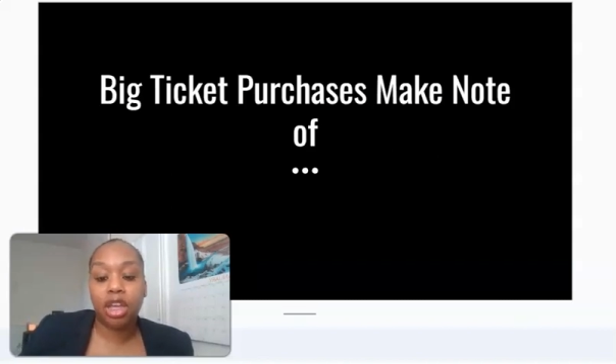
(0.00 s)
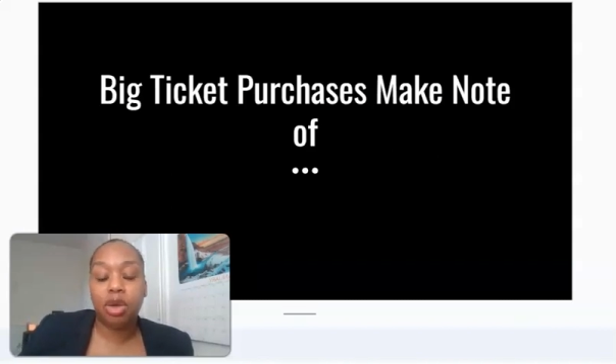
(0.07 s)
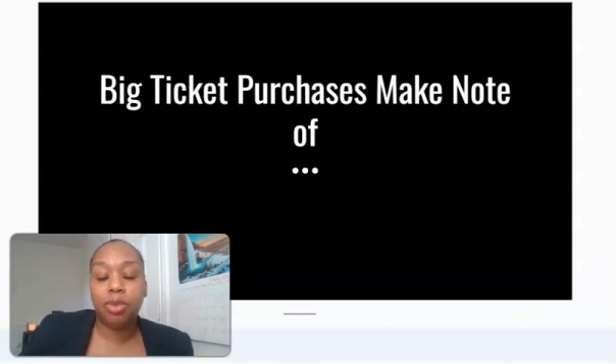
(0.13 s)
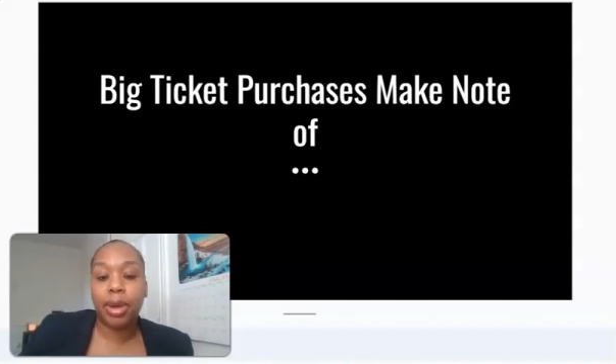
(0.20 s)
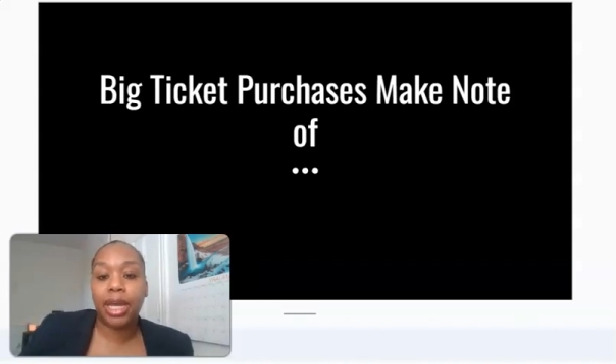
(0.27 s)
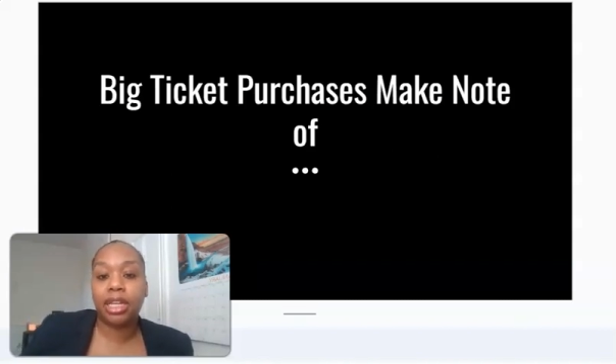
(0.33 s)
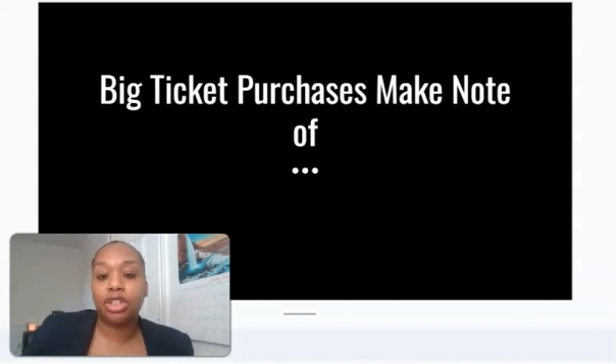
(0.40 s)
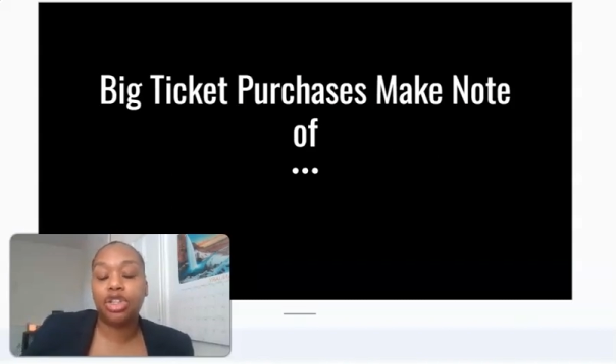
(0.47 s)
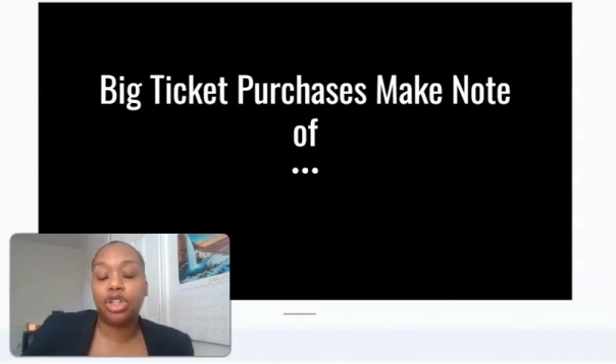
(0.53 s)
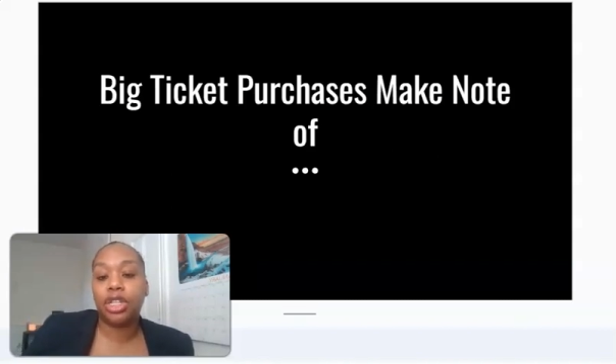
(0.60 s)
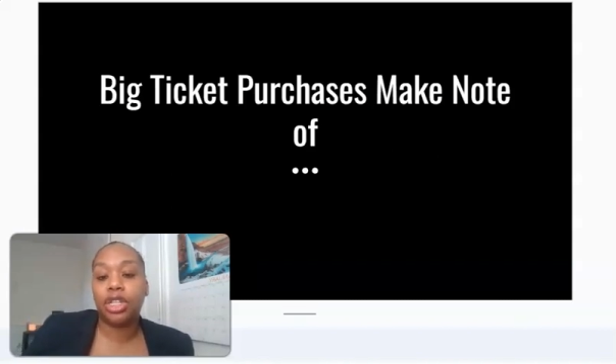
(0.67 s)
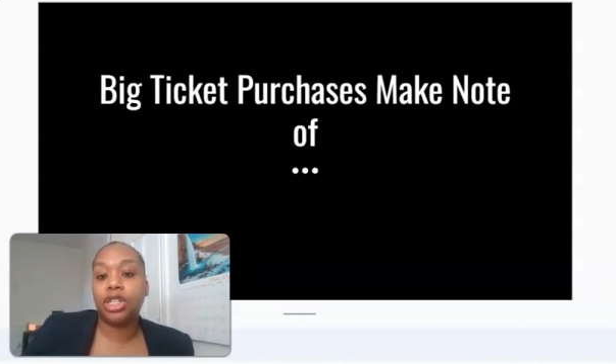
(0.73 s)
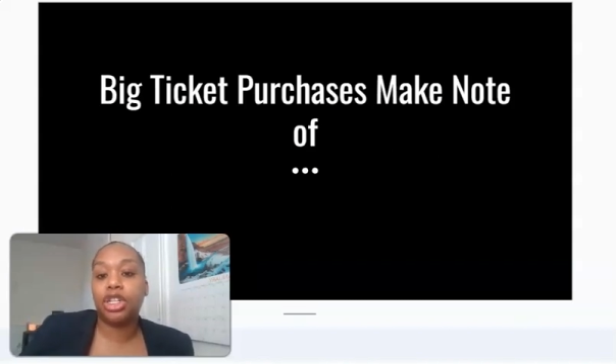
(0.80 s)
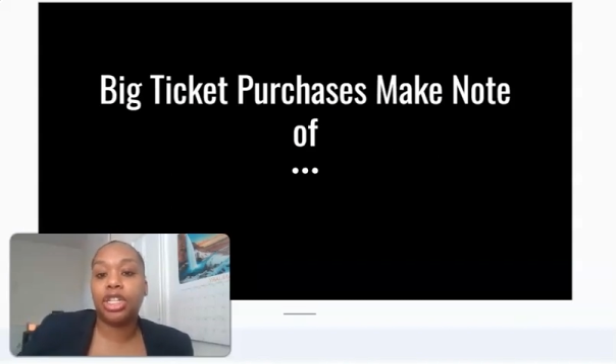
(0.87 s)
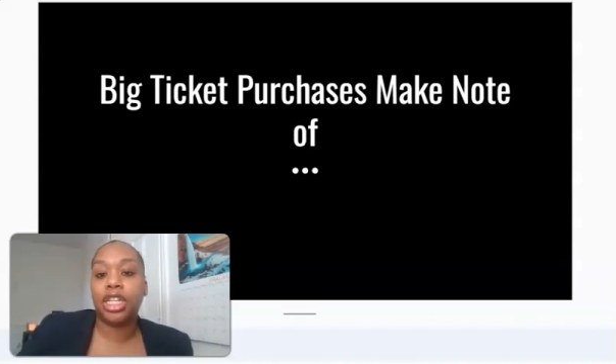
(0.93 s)
and you make sure
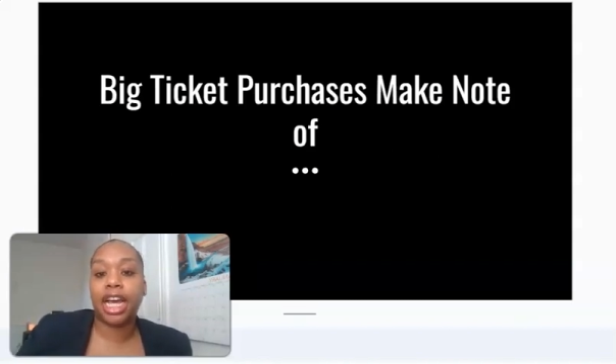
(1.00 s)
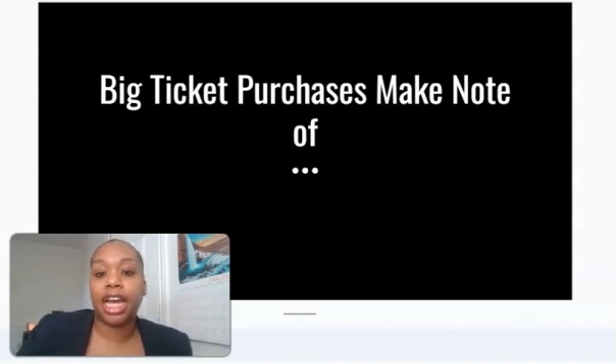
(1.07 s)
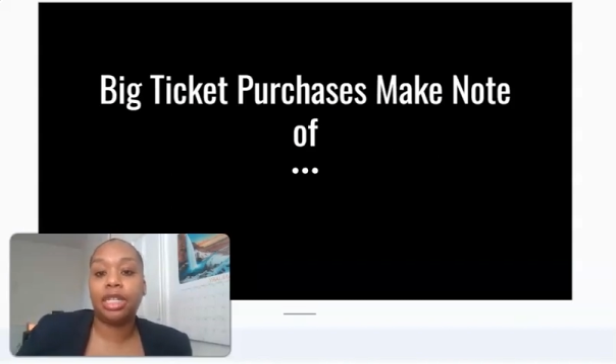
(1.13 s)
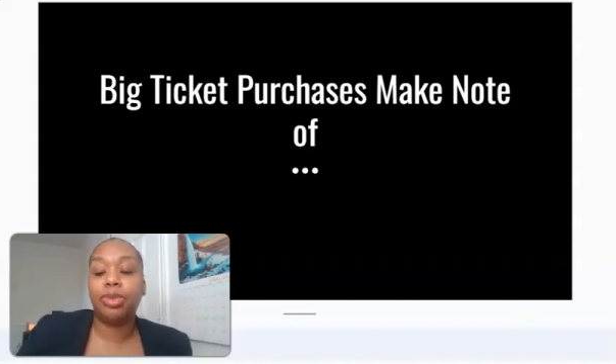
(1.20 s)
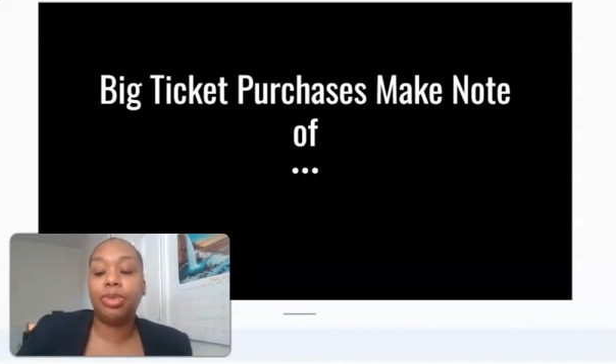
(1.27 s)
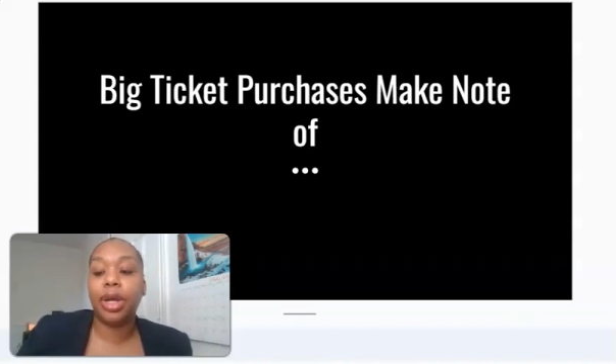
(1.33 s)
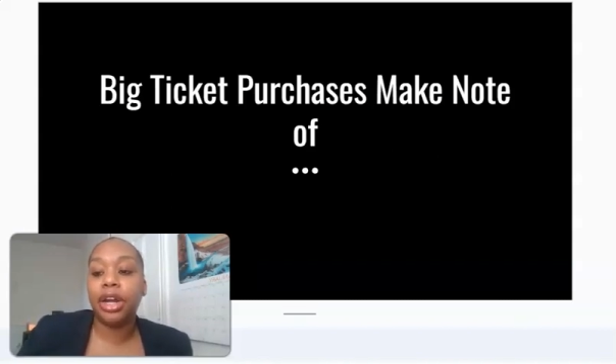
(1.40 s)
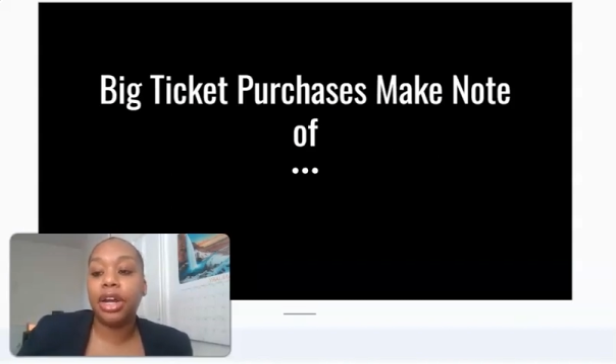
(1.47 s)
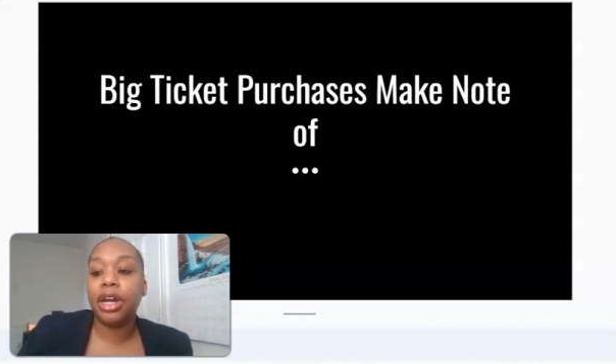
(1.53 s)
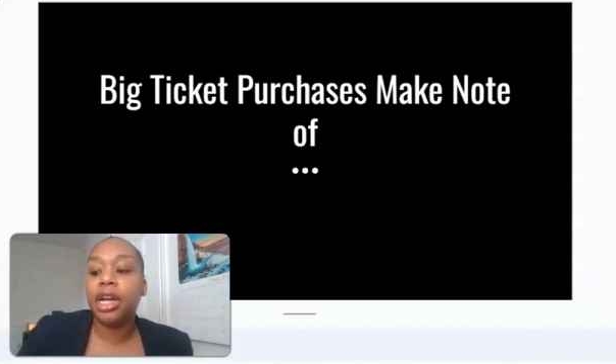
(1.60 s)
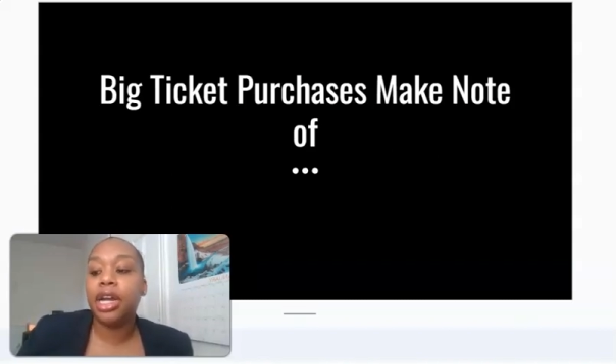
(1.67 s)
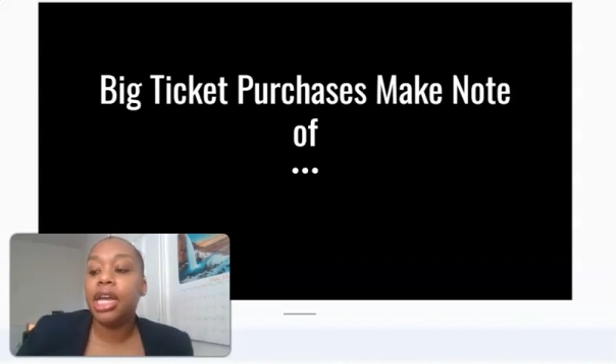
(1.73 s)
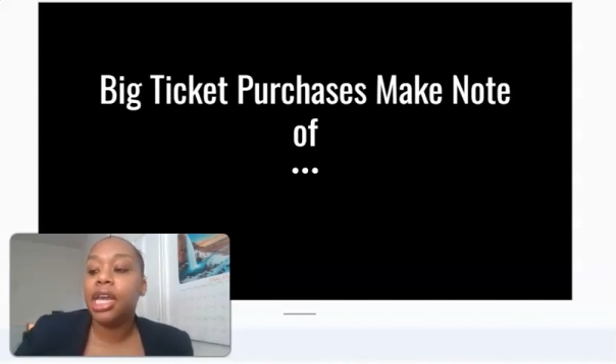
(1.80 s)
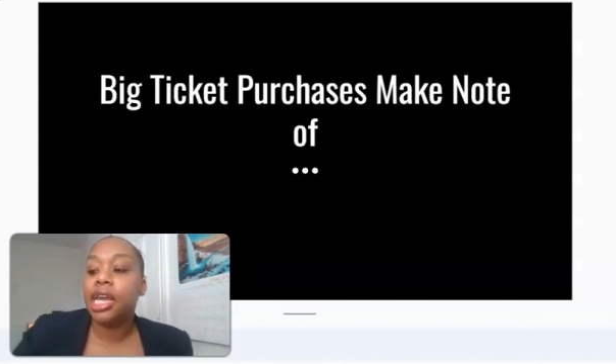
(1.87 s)
that your tax preparer